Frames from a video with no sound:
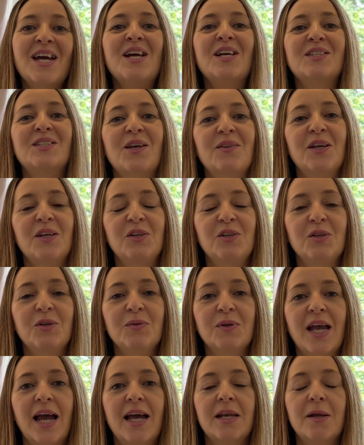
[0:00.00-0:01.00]
so that
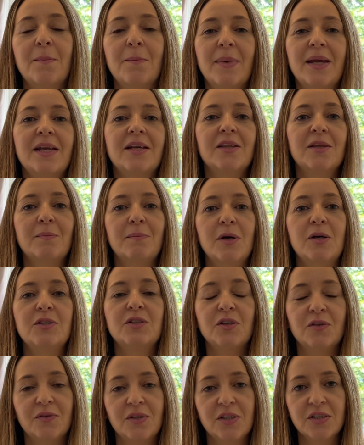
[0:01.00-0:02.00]
you can make the
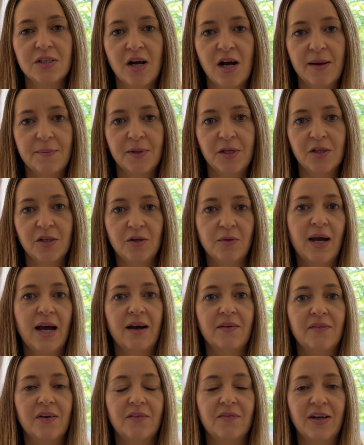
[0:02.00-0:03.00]
most of the time that you
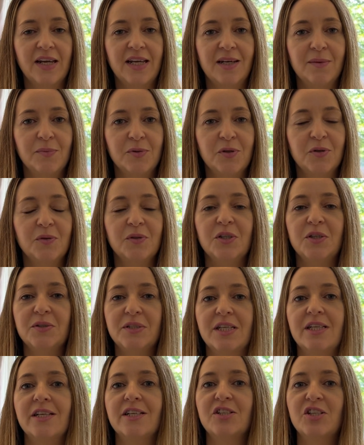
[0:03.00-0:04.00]
have available
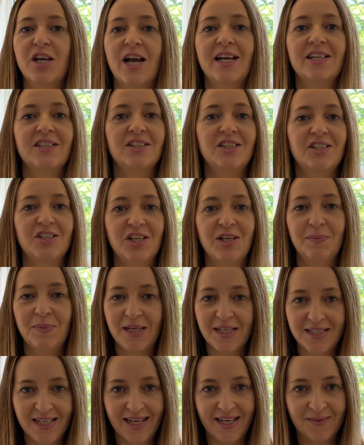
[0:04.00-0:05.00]
using
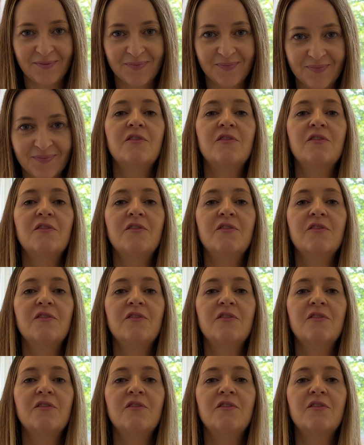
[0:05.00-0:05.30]
ChatGPT.